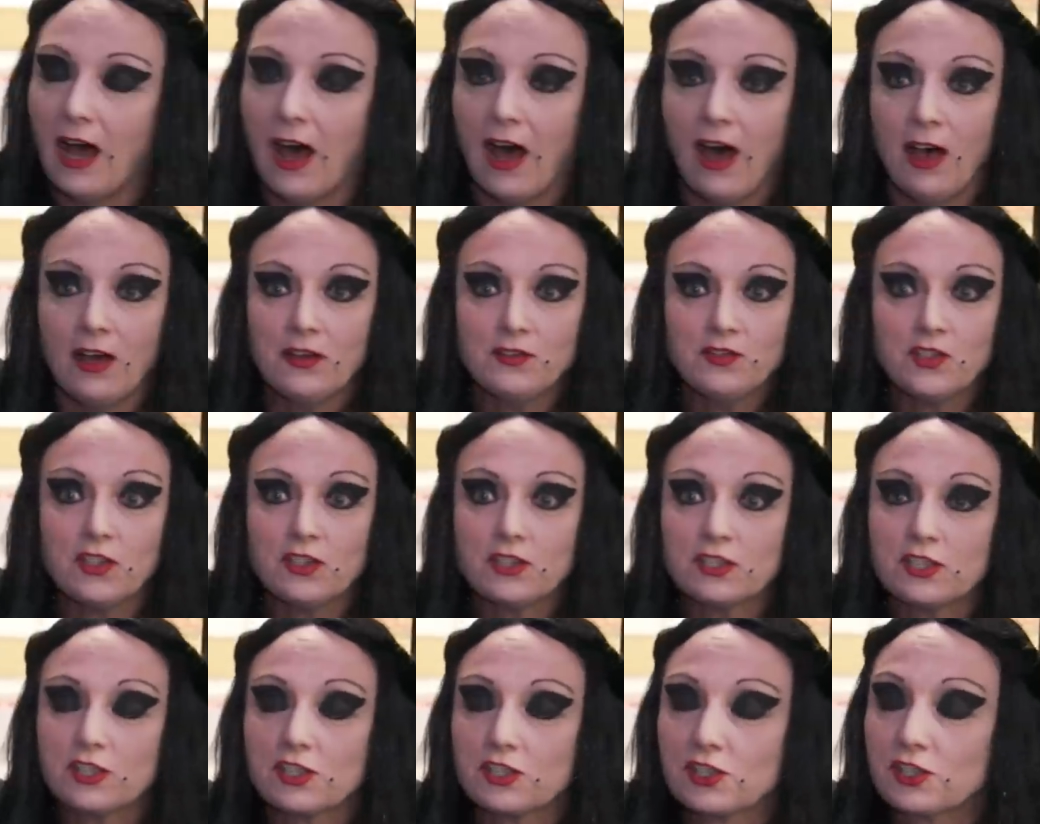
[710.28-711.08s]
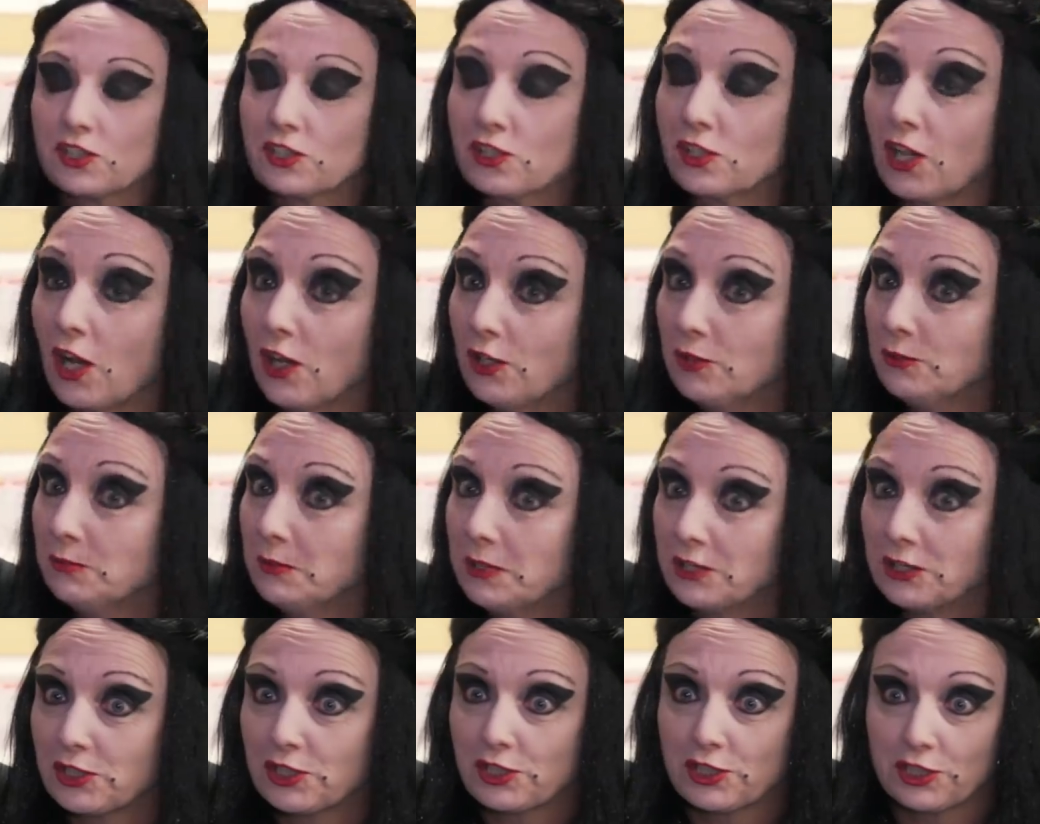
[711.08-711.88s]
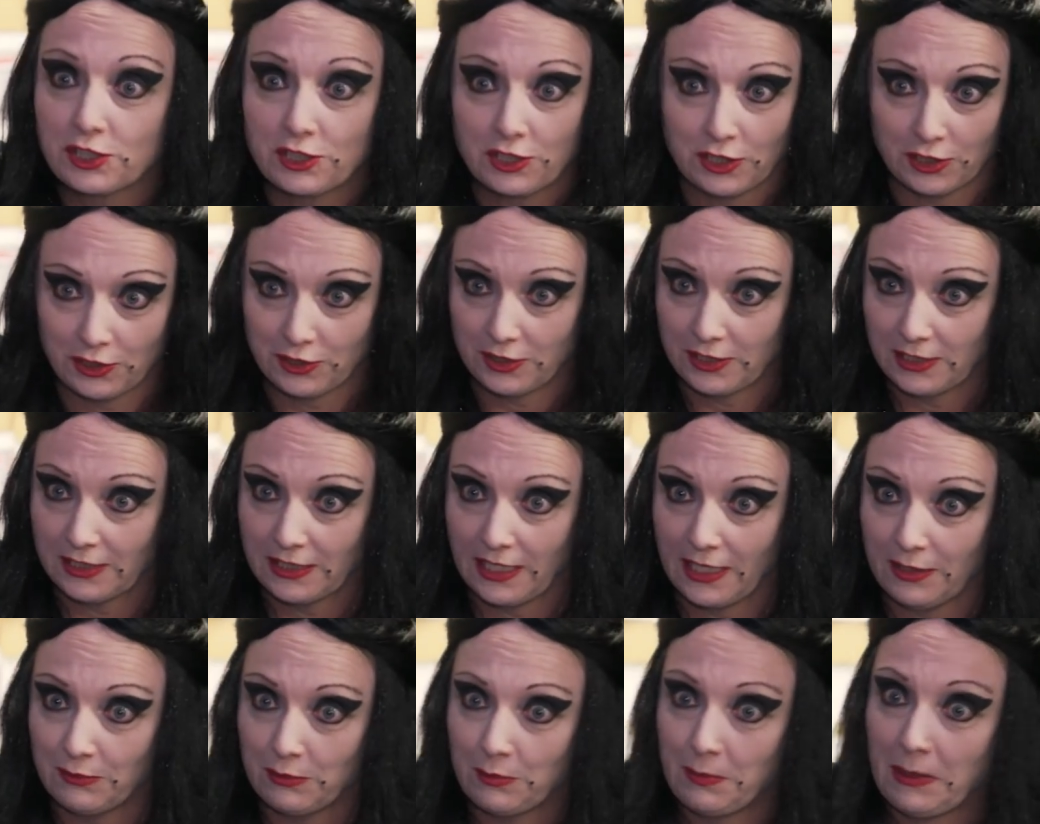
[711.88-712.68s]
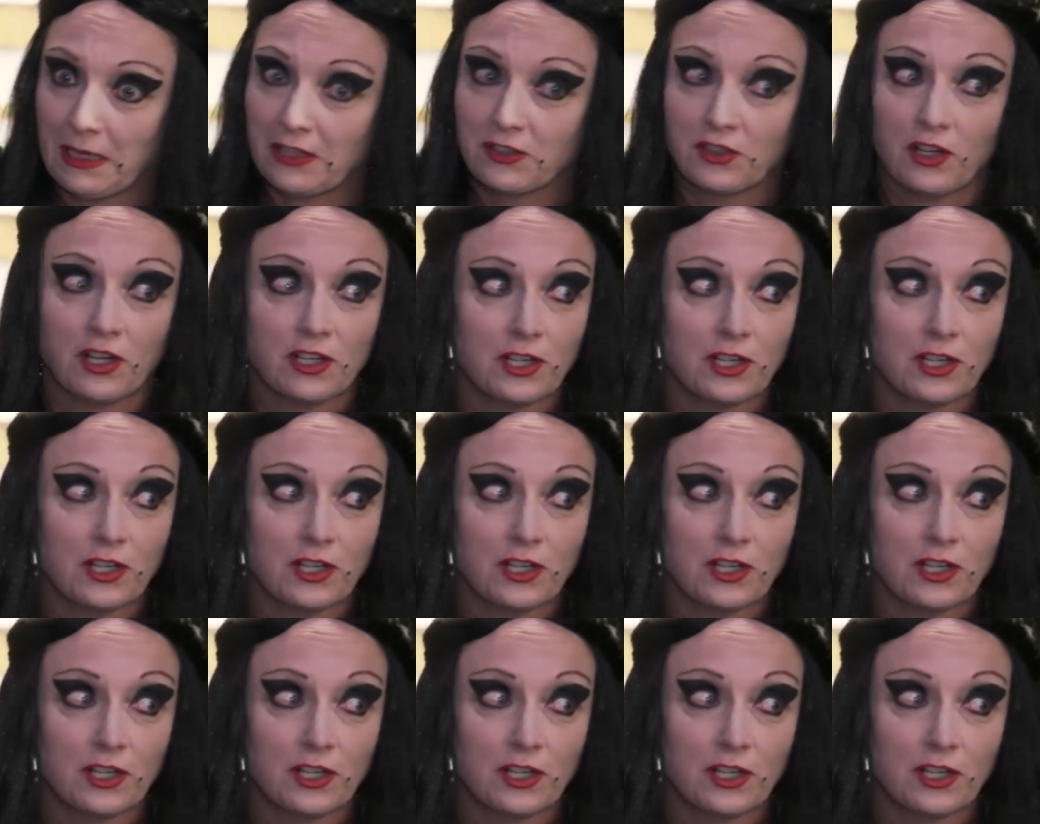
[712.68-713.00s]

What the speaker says: I've got so much to do today, Rebecca.